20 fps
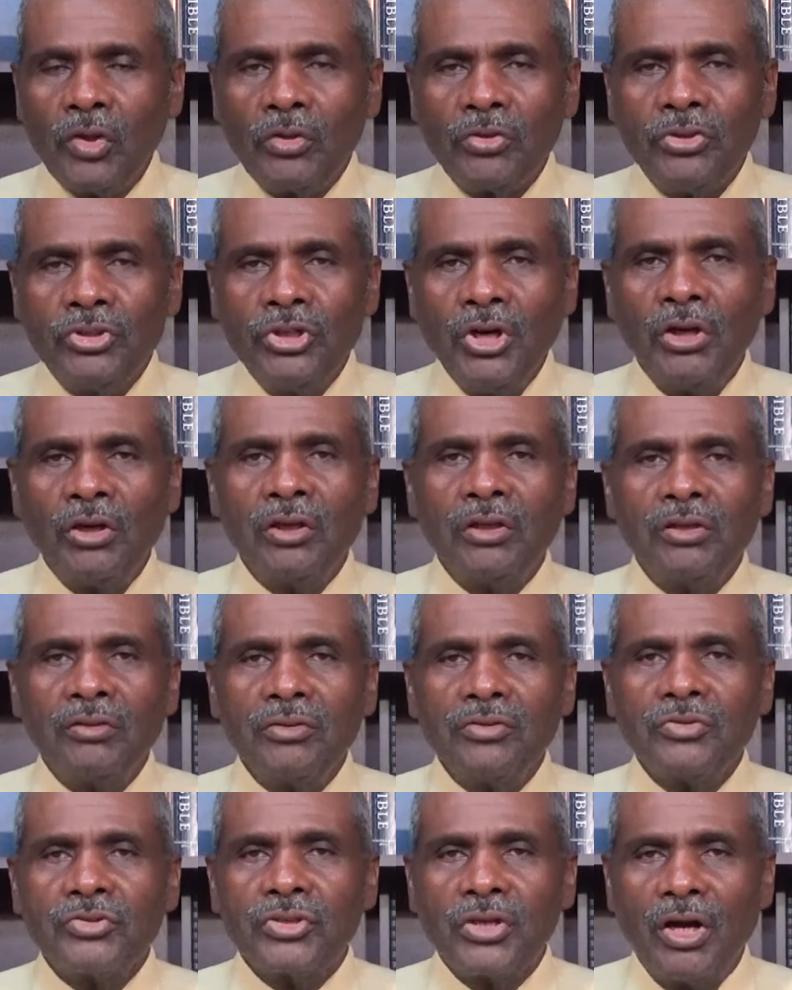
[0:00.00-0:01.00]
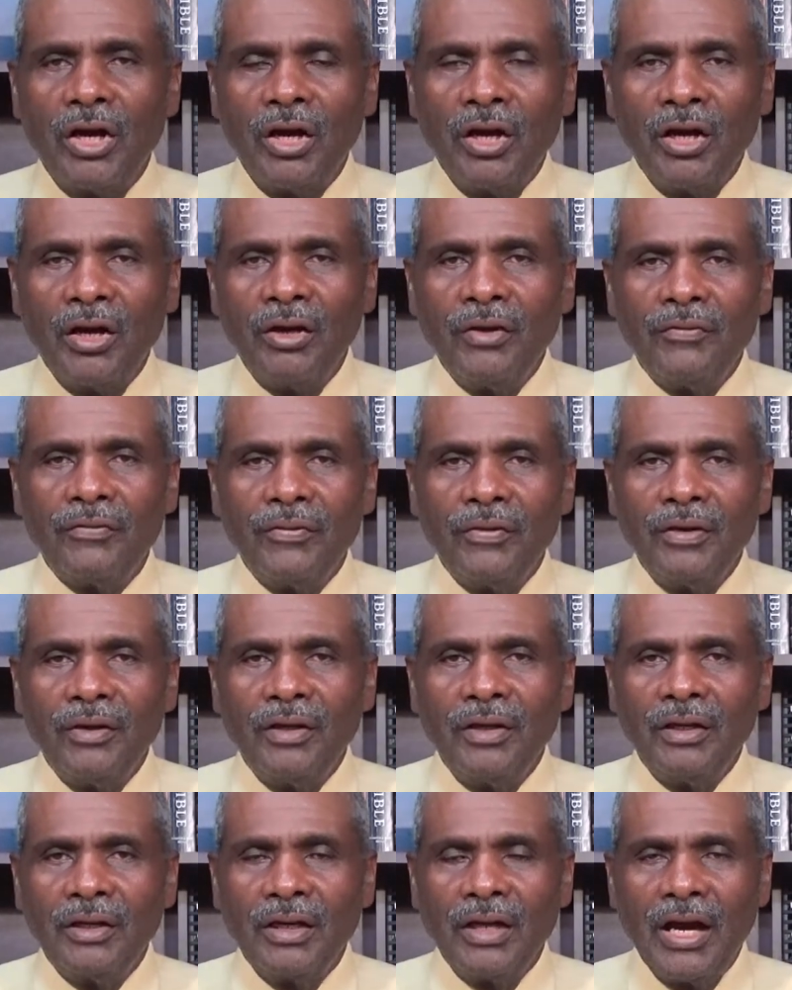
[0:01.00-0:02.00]
jungles of
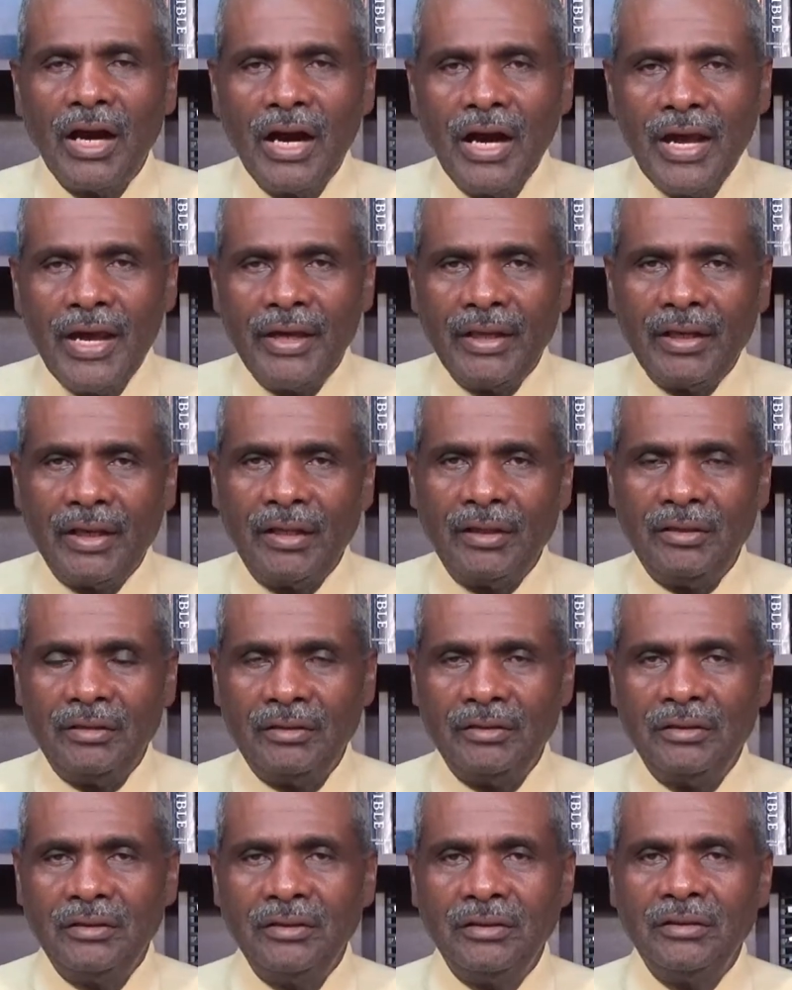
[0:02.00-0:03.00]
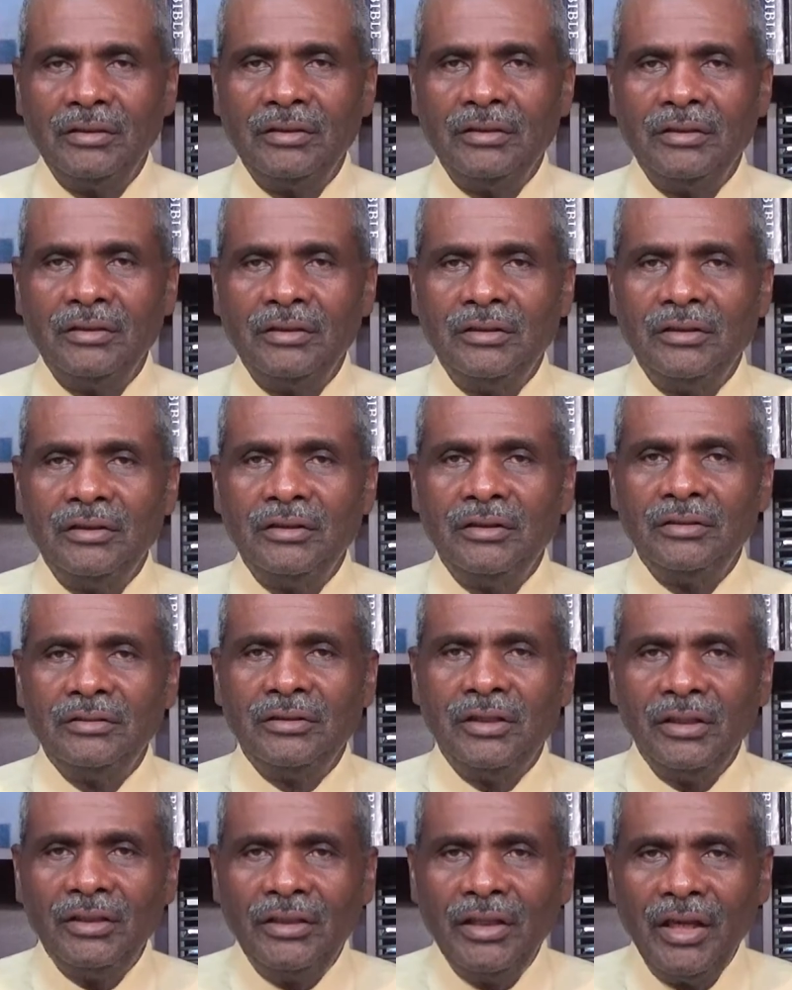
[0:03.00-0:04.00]
Guyana.
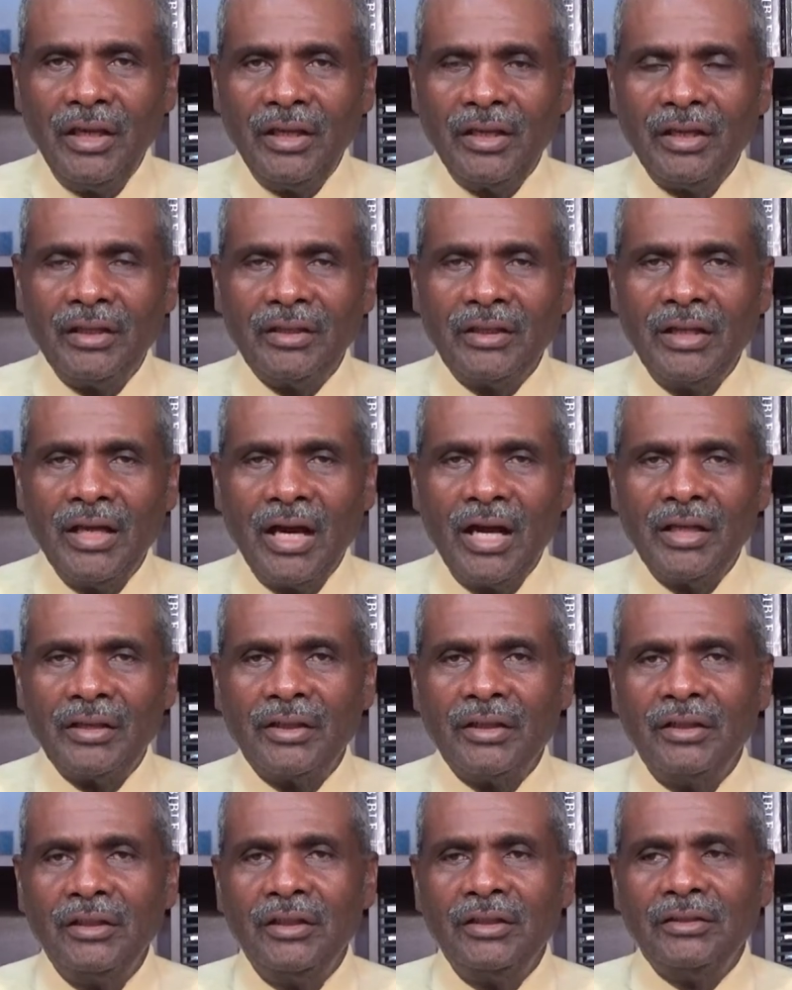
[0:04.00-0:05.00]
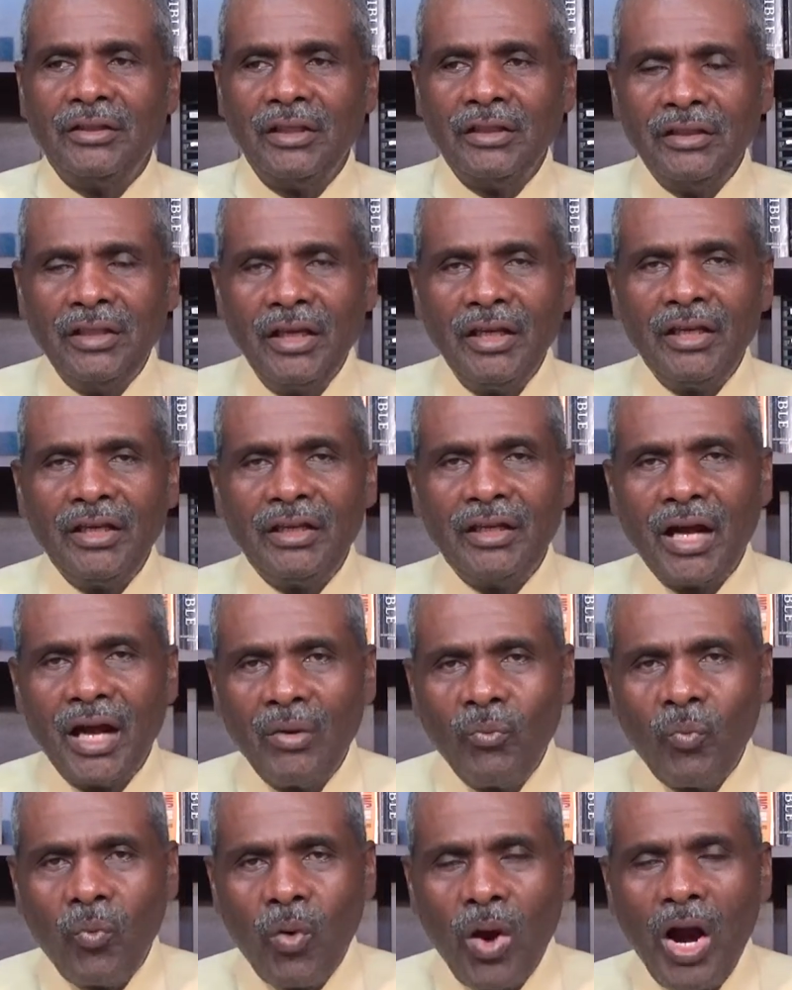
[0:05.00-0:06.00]
They did it, Ghana. They did it.
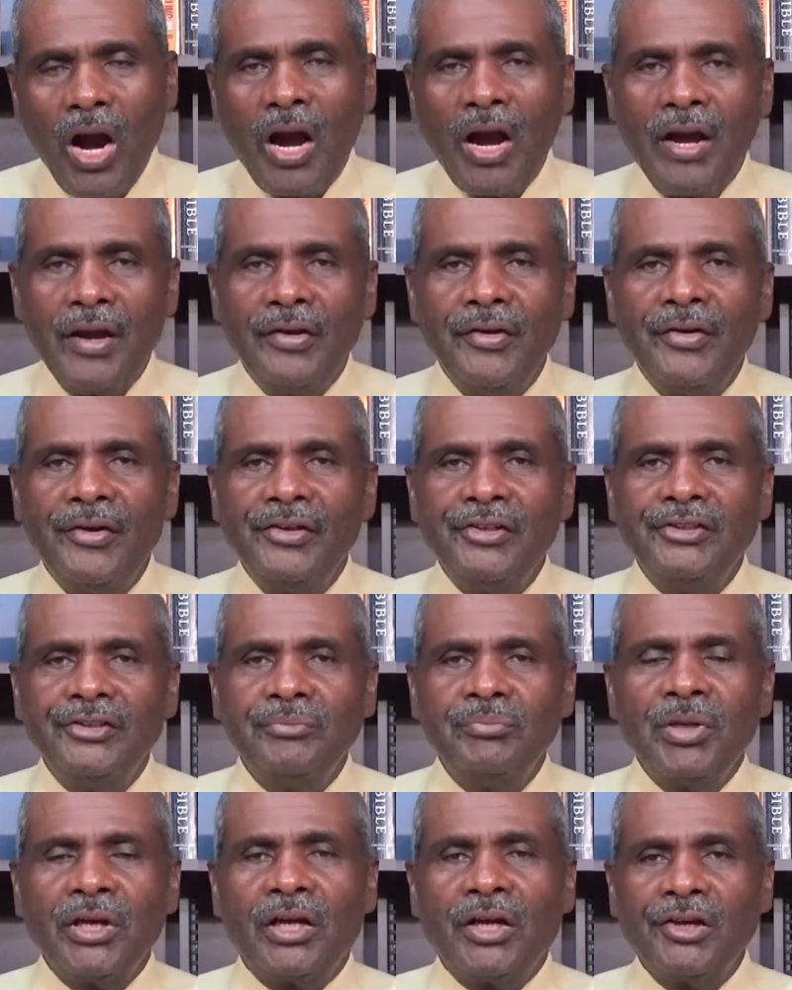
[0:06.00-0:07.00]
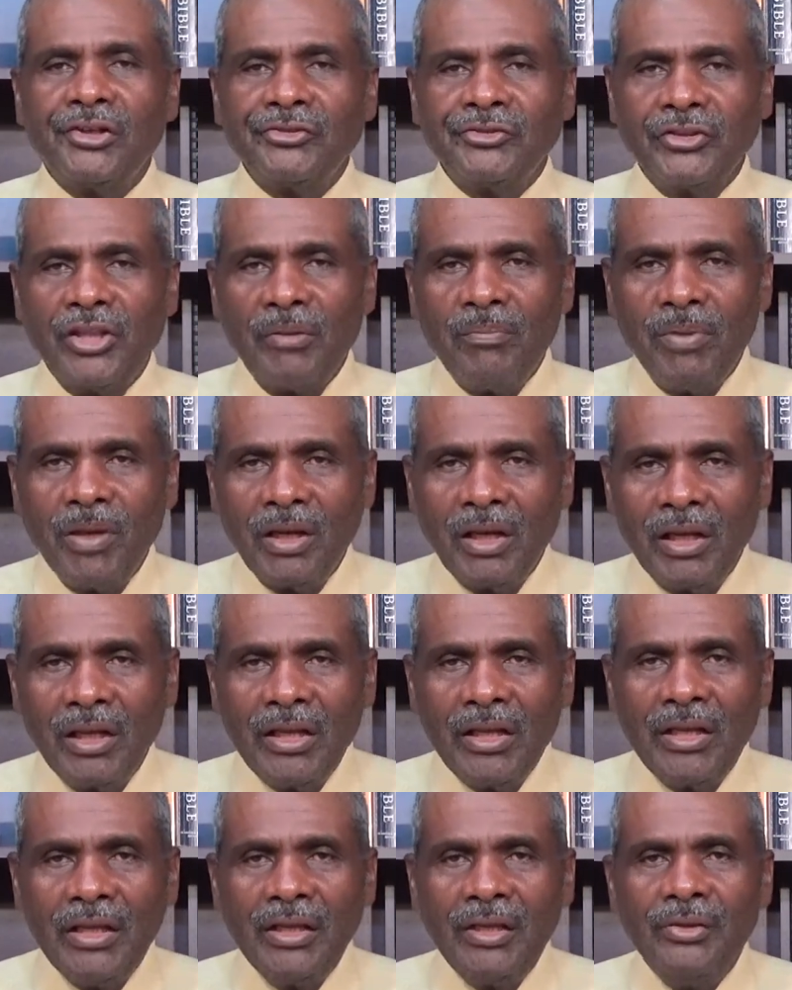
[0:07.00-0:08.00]
Why? Because they
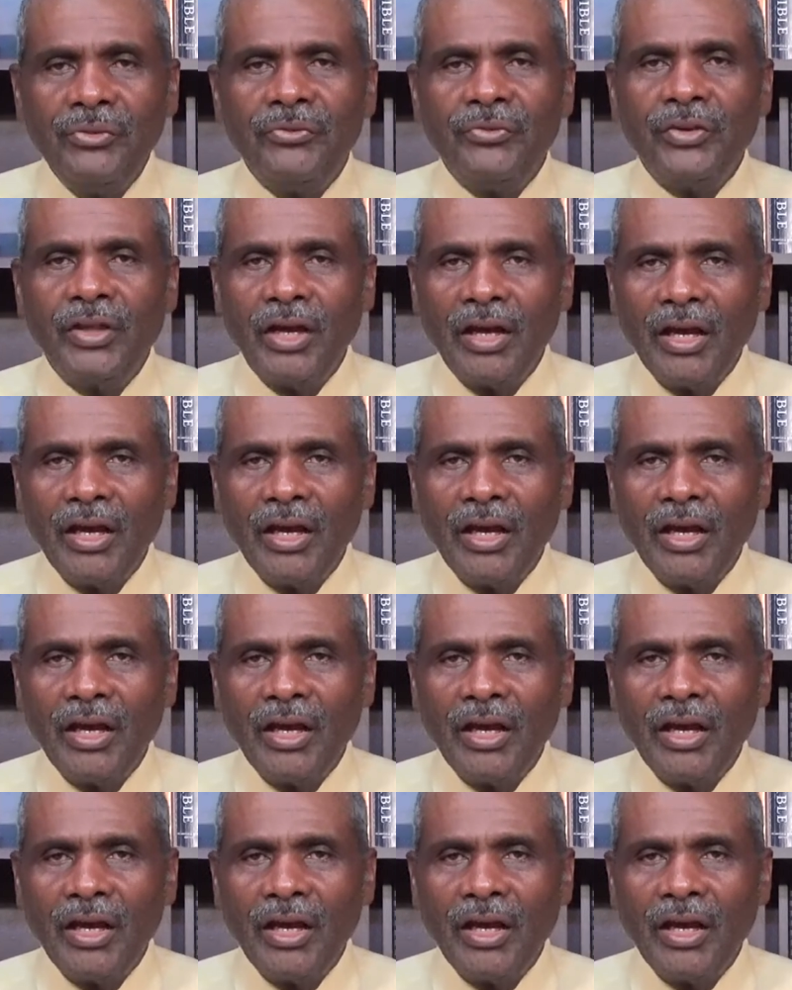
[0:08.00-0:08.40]
believed